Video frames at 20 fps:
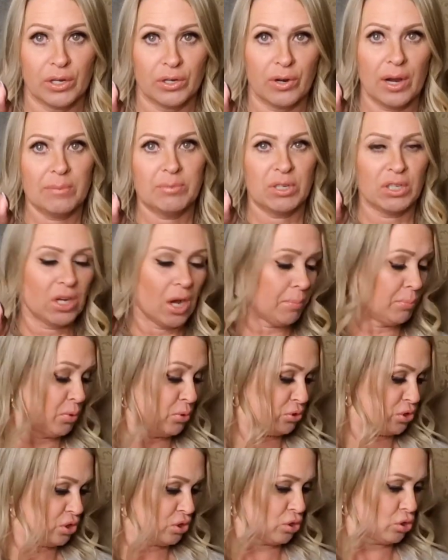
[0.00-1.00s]
grabbed a
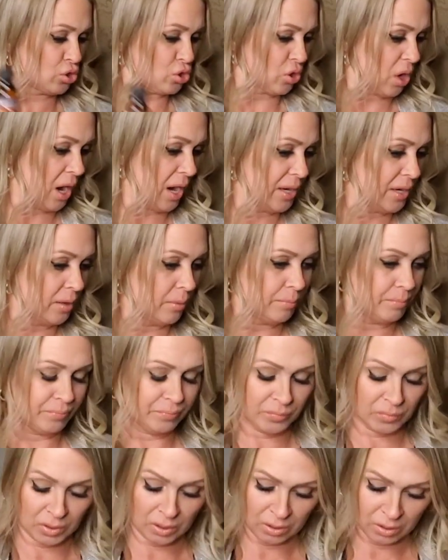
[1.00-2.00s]
couple just to try them
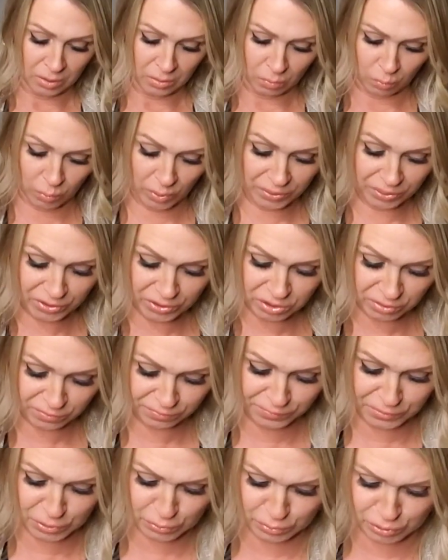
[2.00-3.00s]
with the
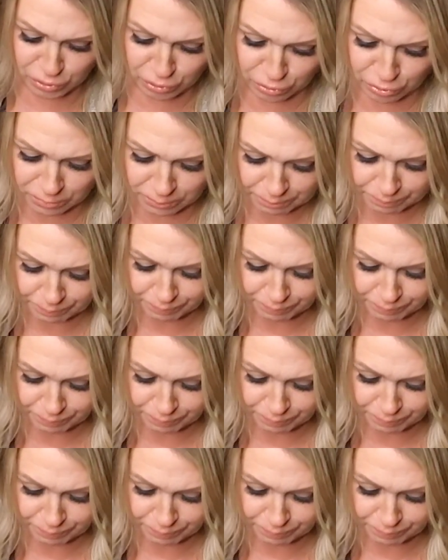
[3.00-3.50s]
diffuser.